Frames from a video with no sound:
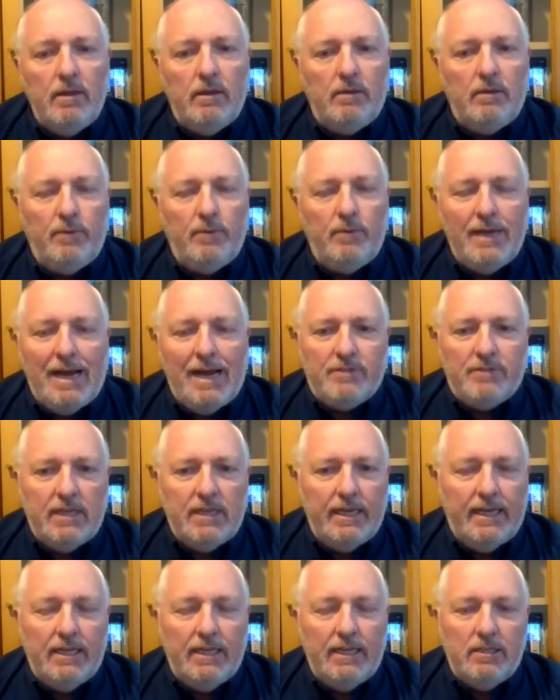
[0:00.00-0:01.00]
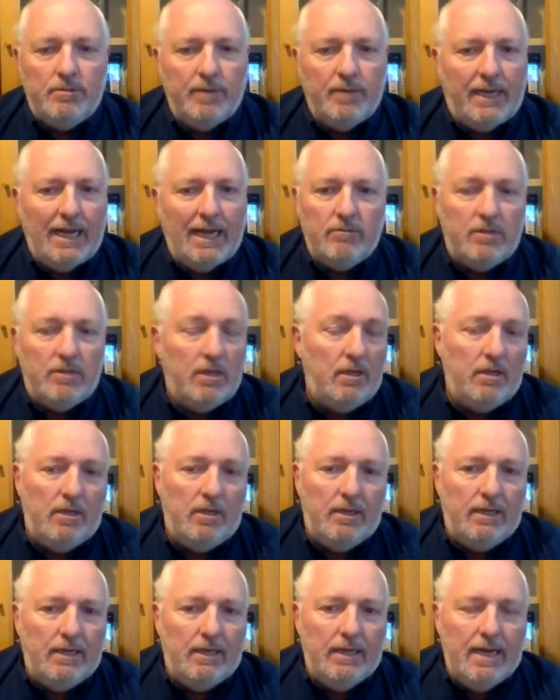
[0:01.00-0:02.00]
we have to take into account
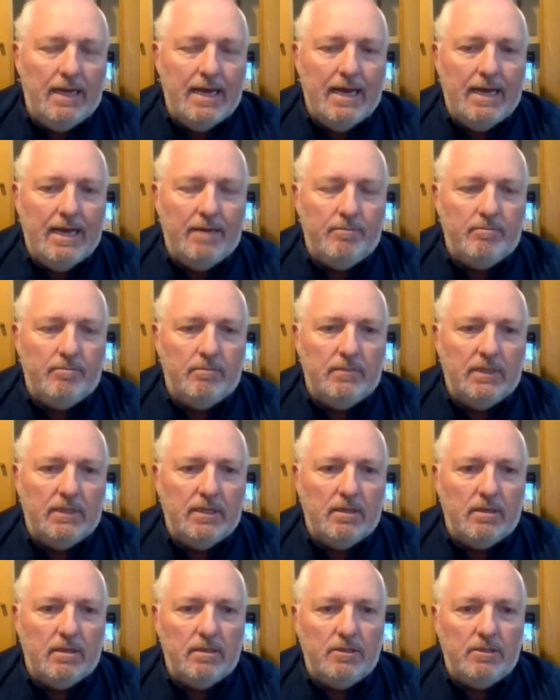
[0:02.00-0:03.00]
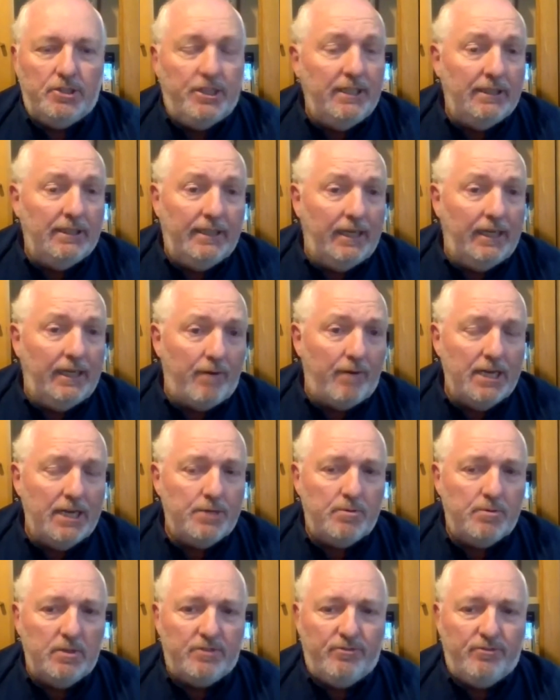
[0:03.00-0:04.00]
shielding
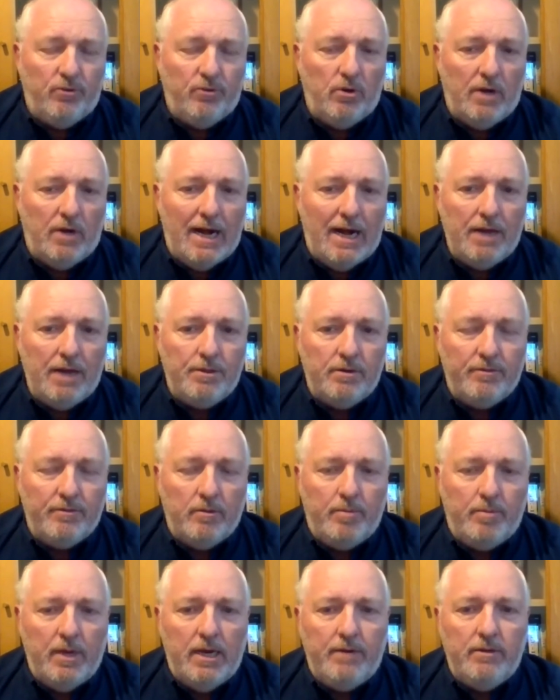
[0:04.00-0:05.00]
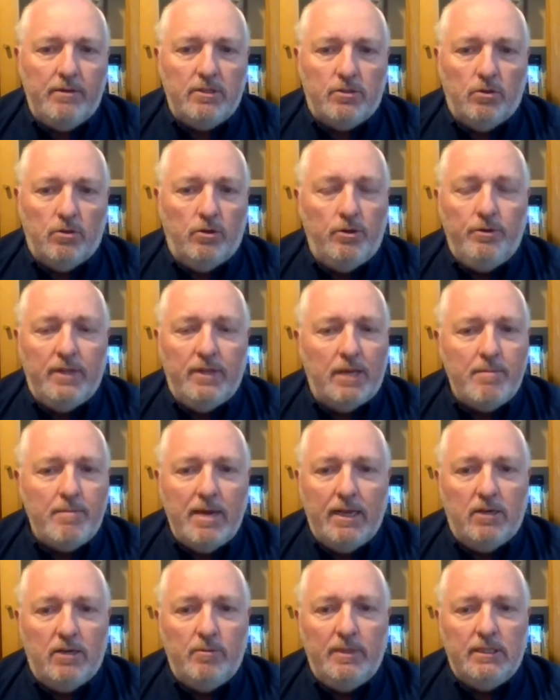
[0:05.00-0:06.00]
arrangements for either of the parents or who they
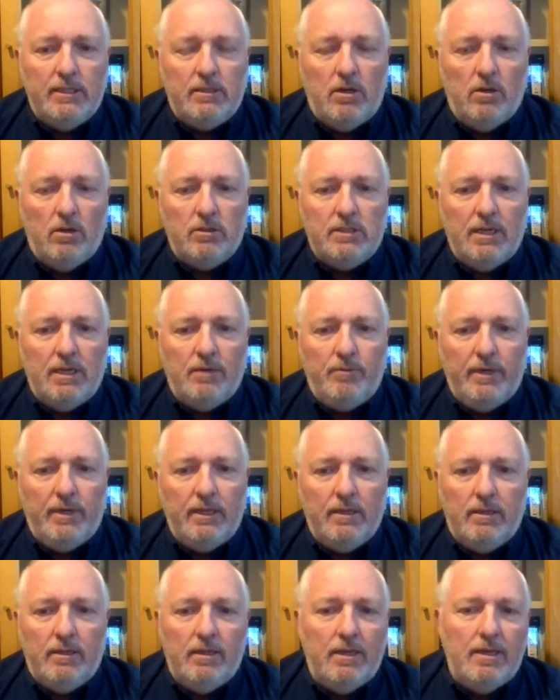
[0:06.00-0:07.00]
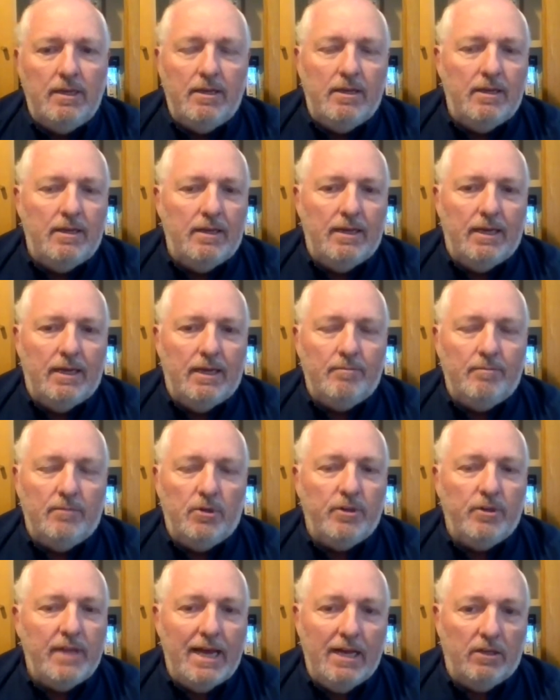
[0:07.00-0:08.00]
may come into contact with,
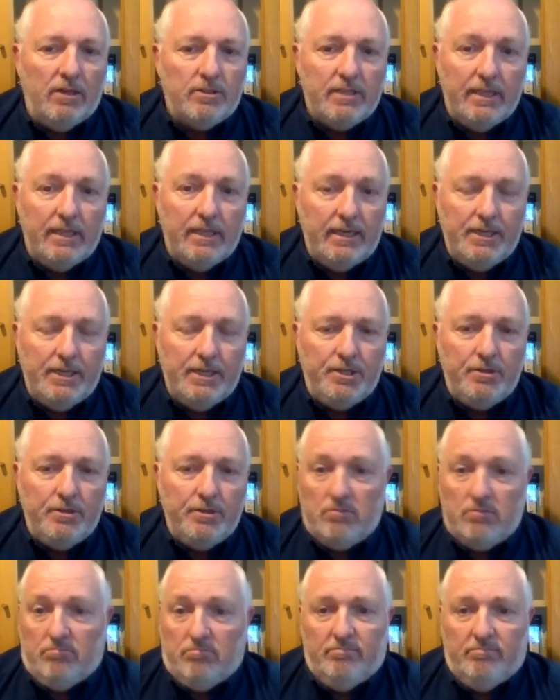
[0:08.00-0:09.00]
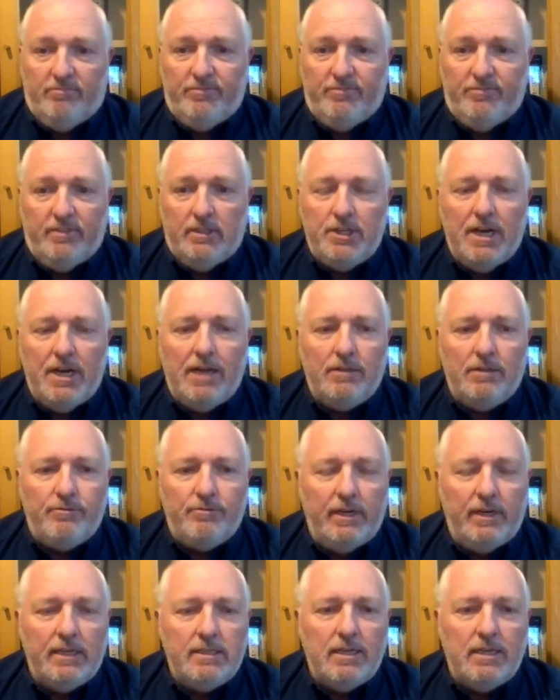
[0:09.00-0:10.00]
other health issues for the child,
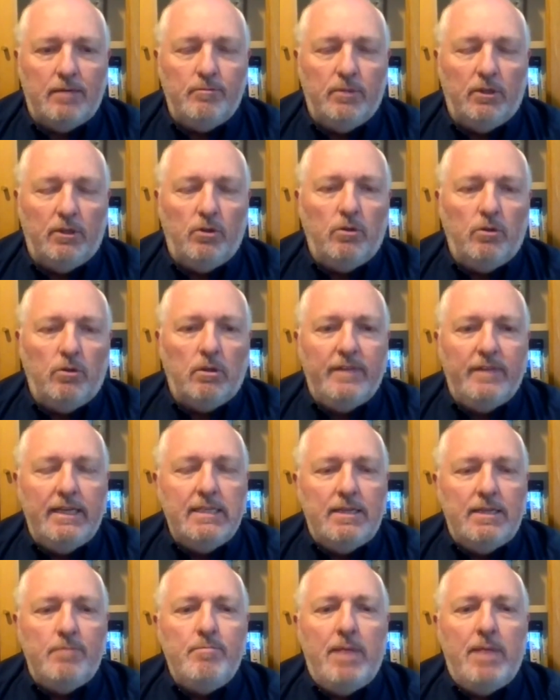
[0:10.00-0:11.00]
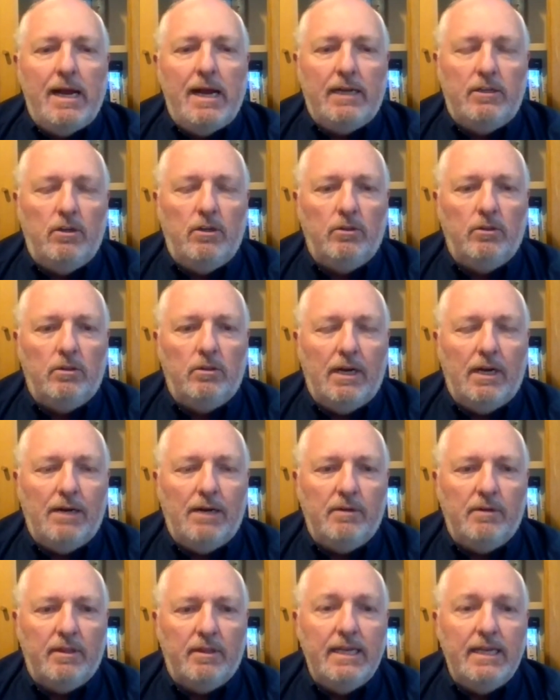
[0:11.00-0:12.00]
for example. All of these impact on
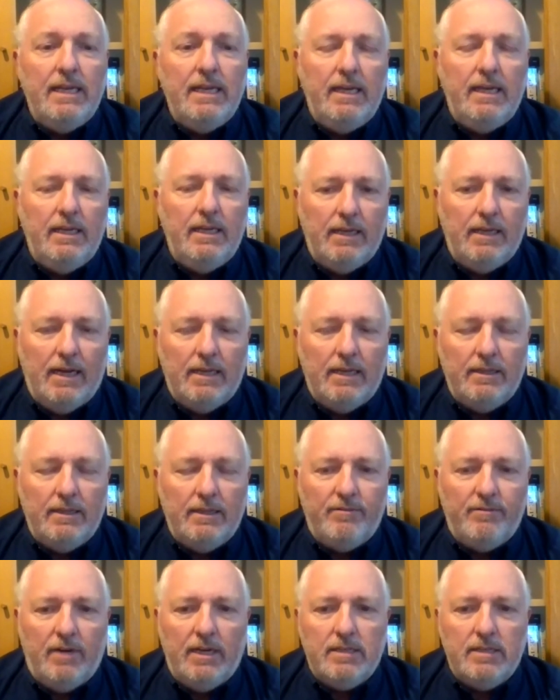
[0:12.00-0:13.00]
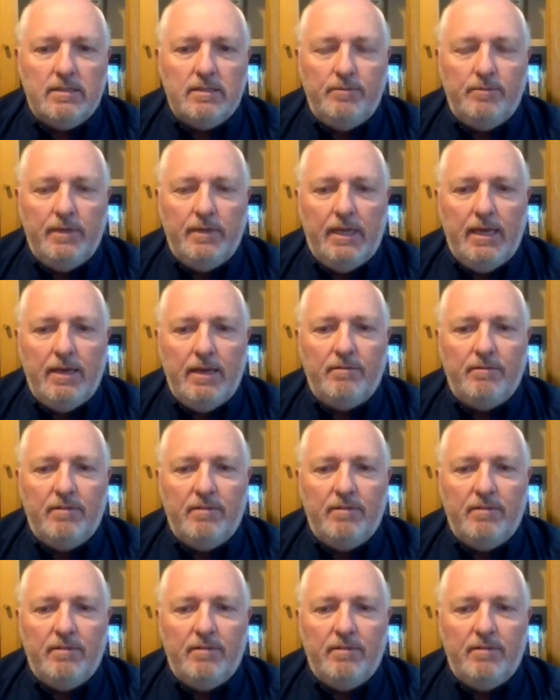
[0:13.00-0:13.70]
our thinking and the advice that we give.